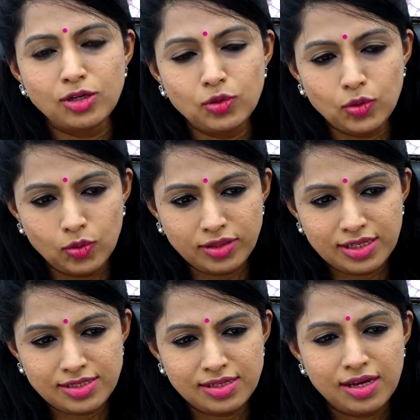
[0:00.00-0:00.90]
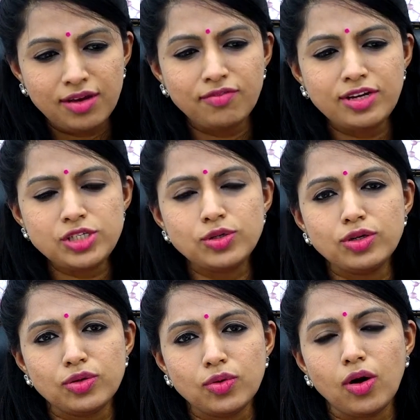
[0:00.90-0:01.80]
To know this, we should
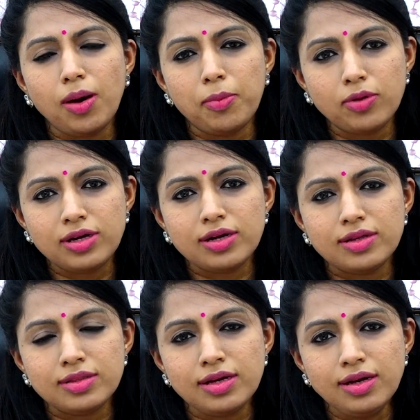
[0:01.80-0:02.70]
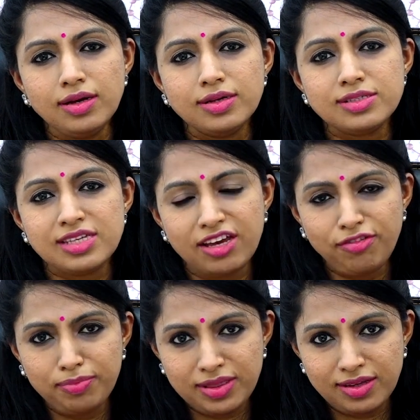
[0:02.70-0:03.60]
know about the
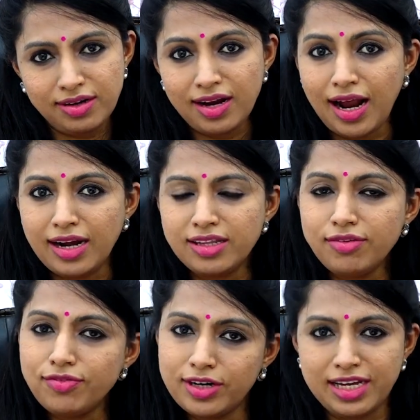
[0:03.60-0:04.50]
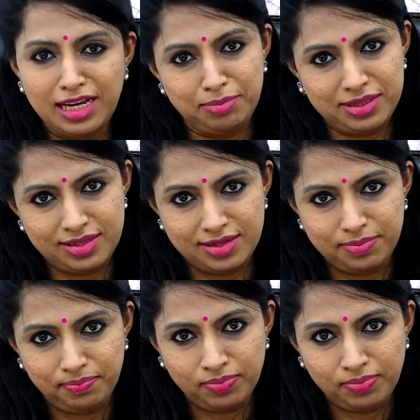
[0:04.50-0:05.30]
safe method and the fertile method.